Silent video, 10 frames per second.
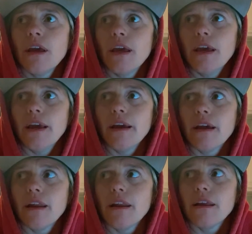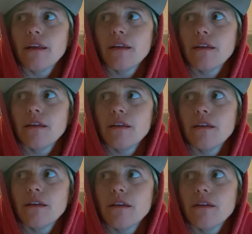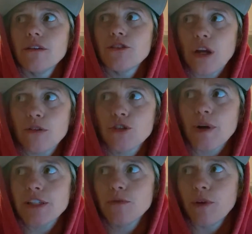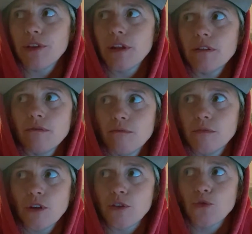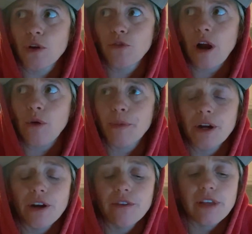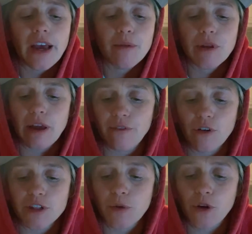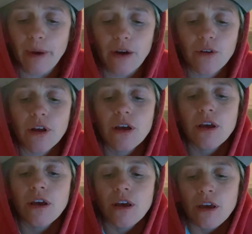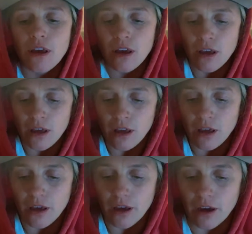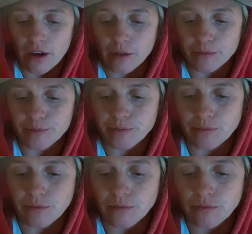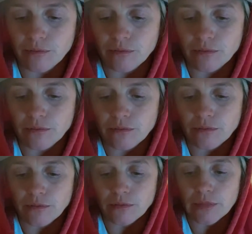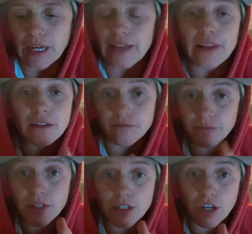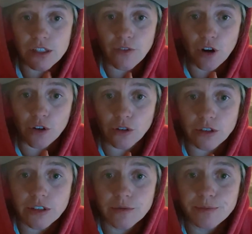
And Sheldon's arrested within, the 24-hour period of time that I've already spoke about. And then tons of articles